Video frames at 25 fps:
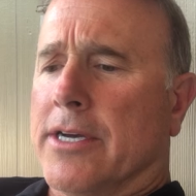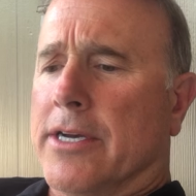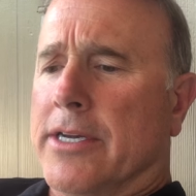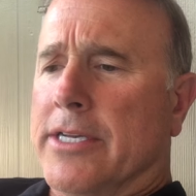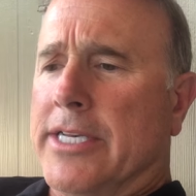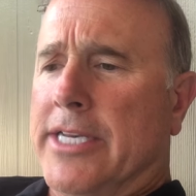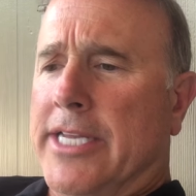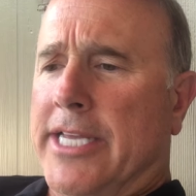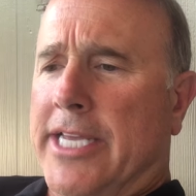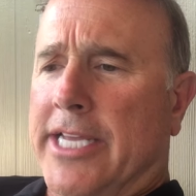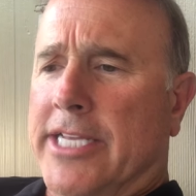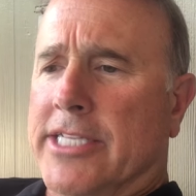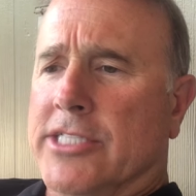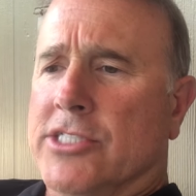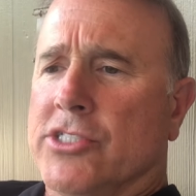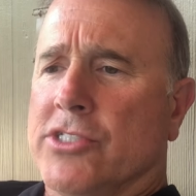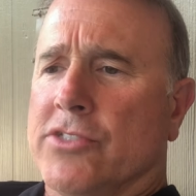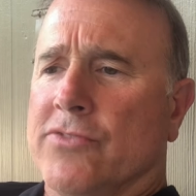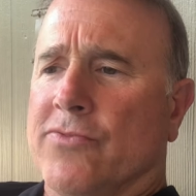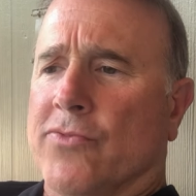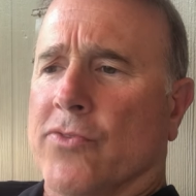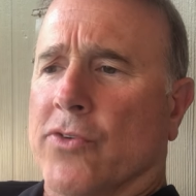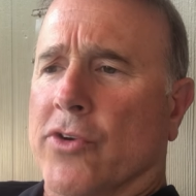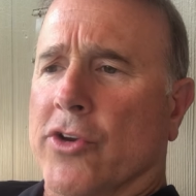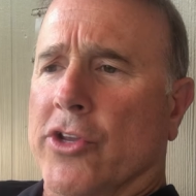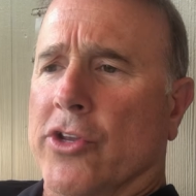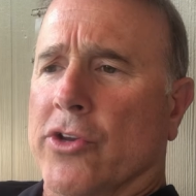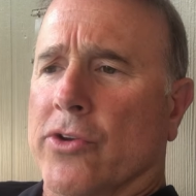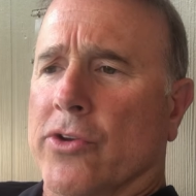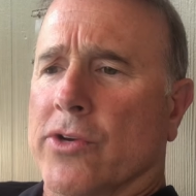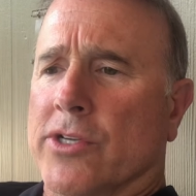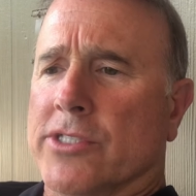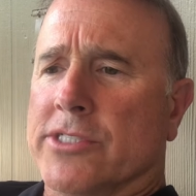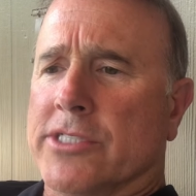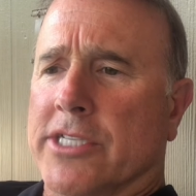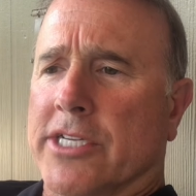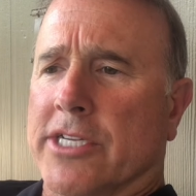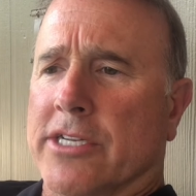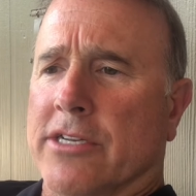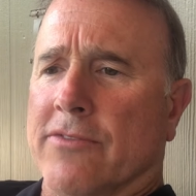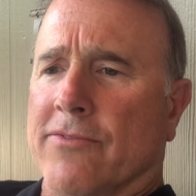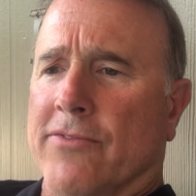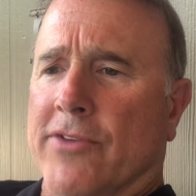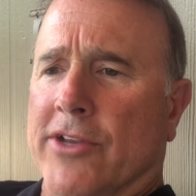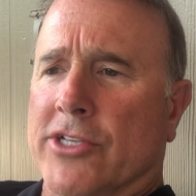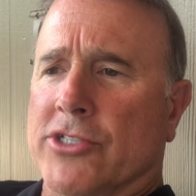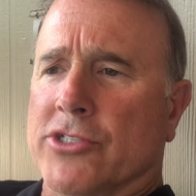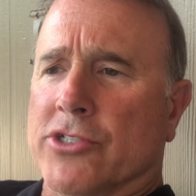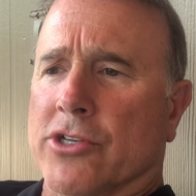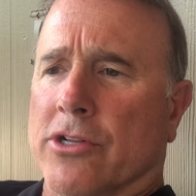needs for you as an
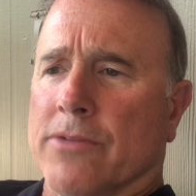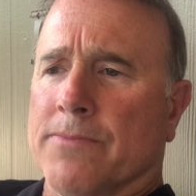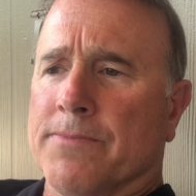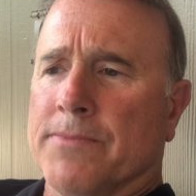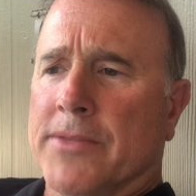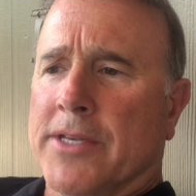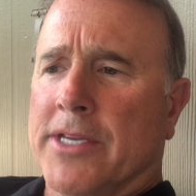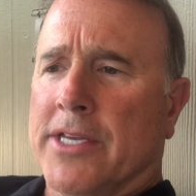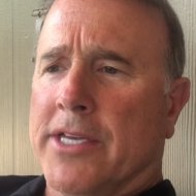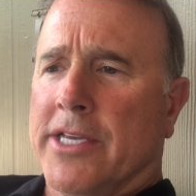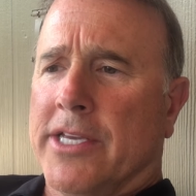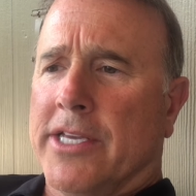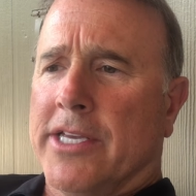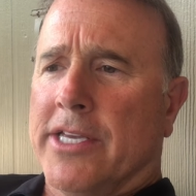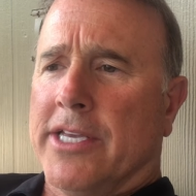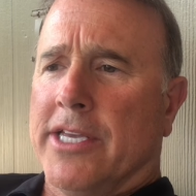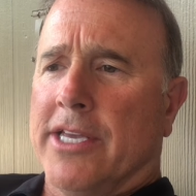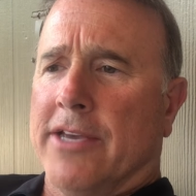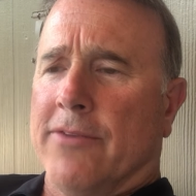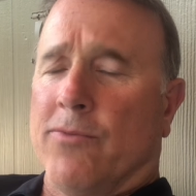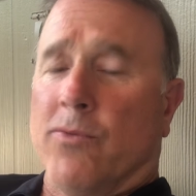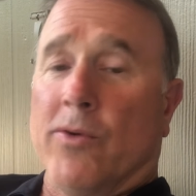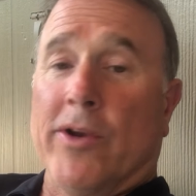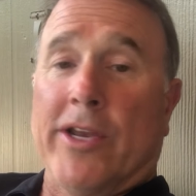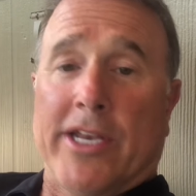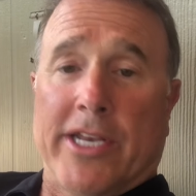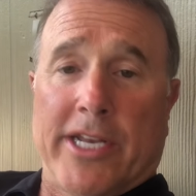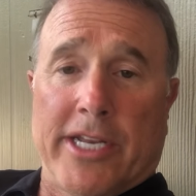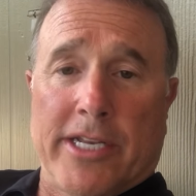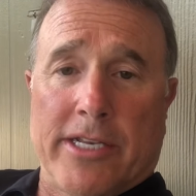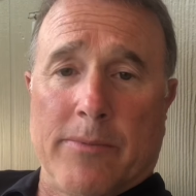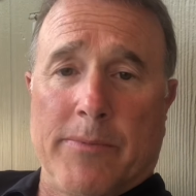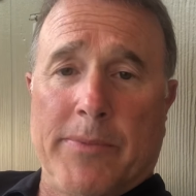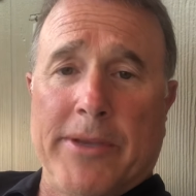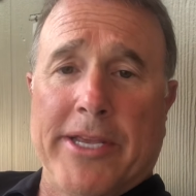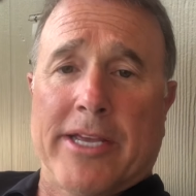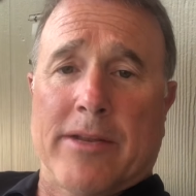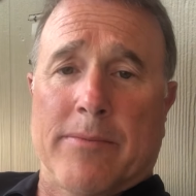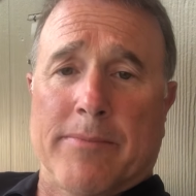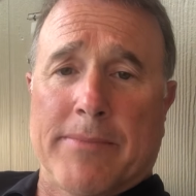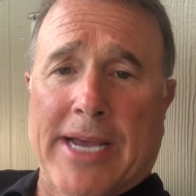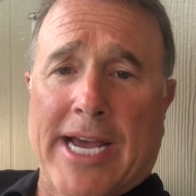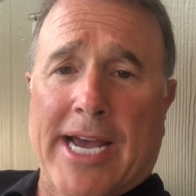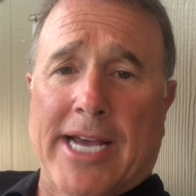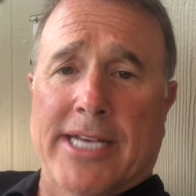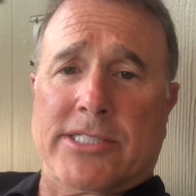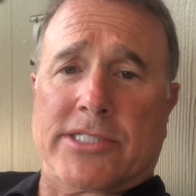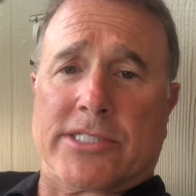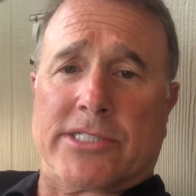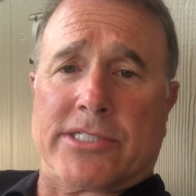individual if we need to be in
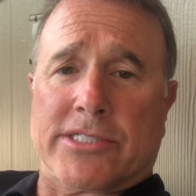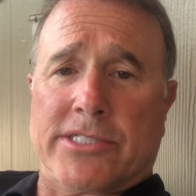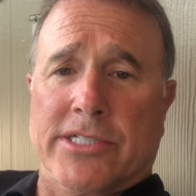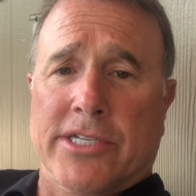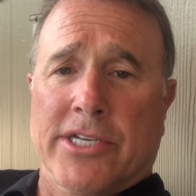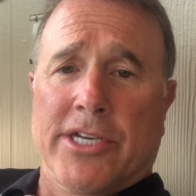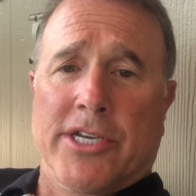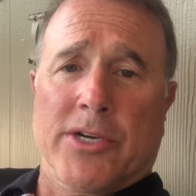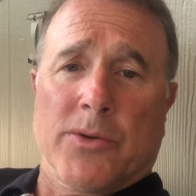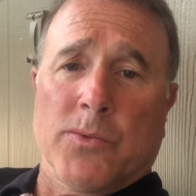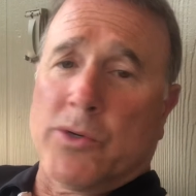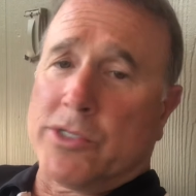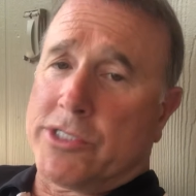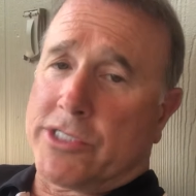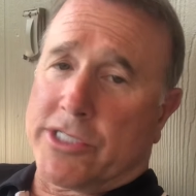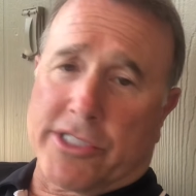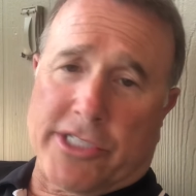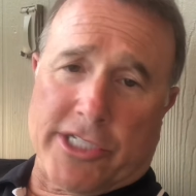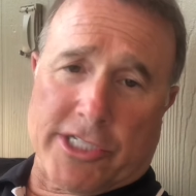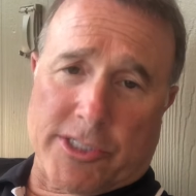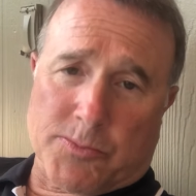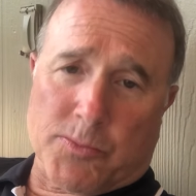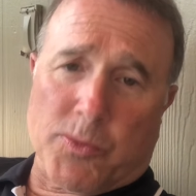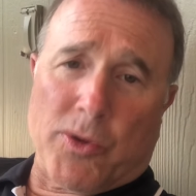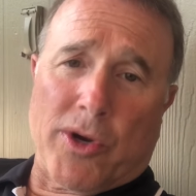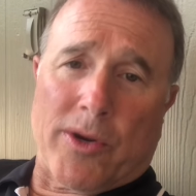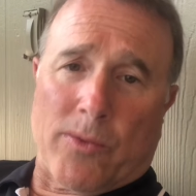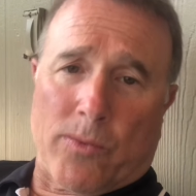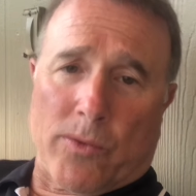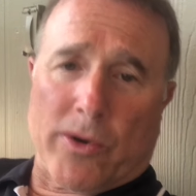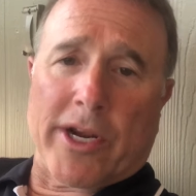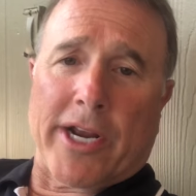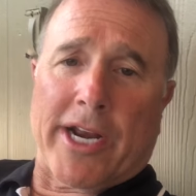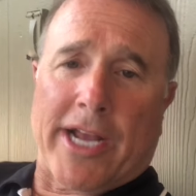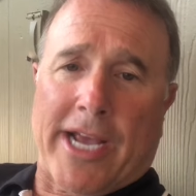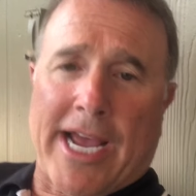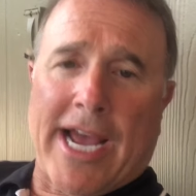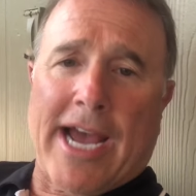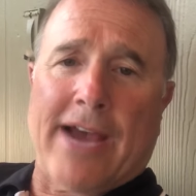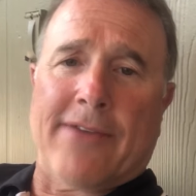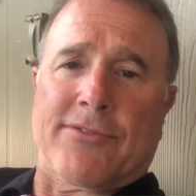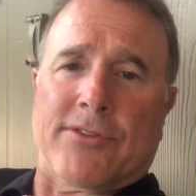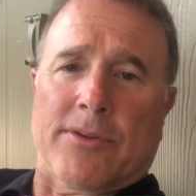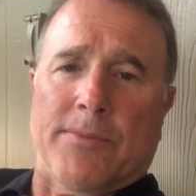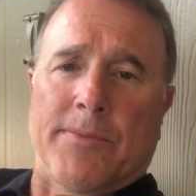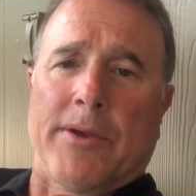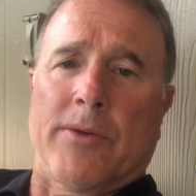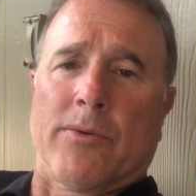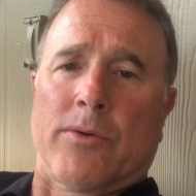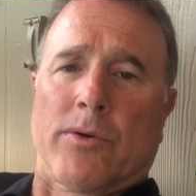masks, which at this point we're going to have to
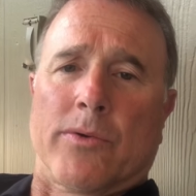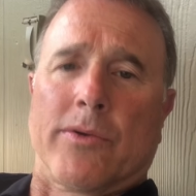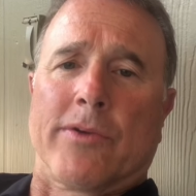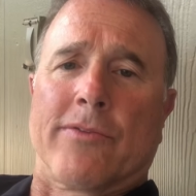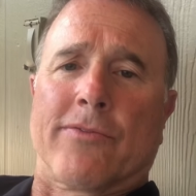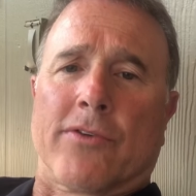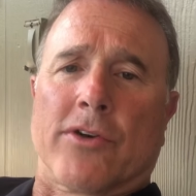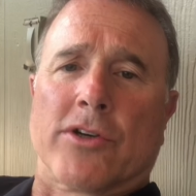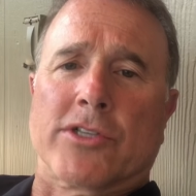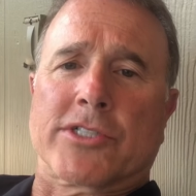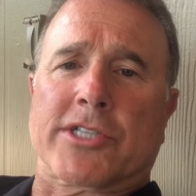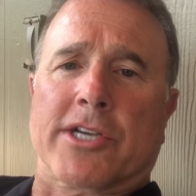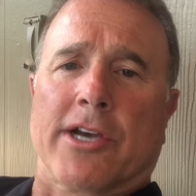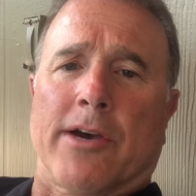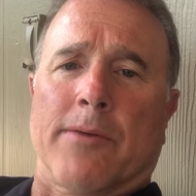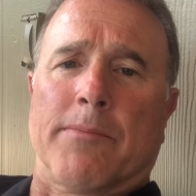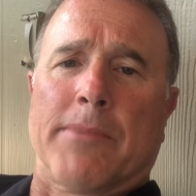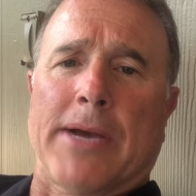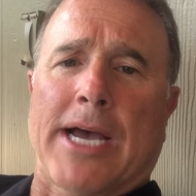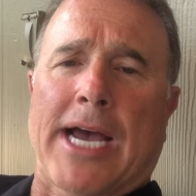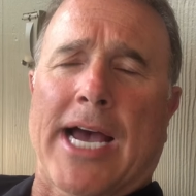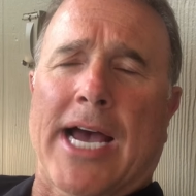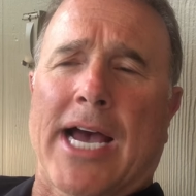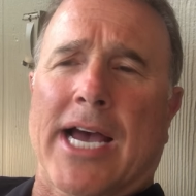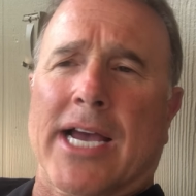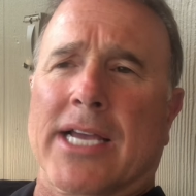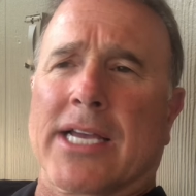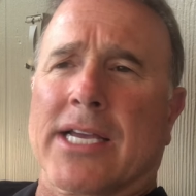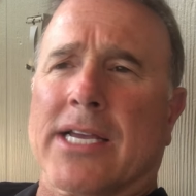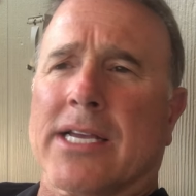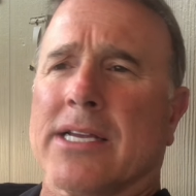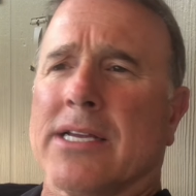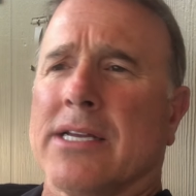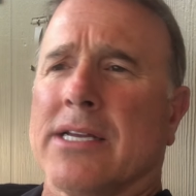be when we first come back.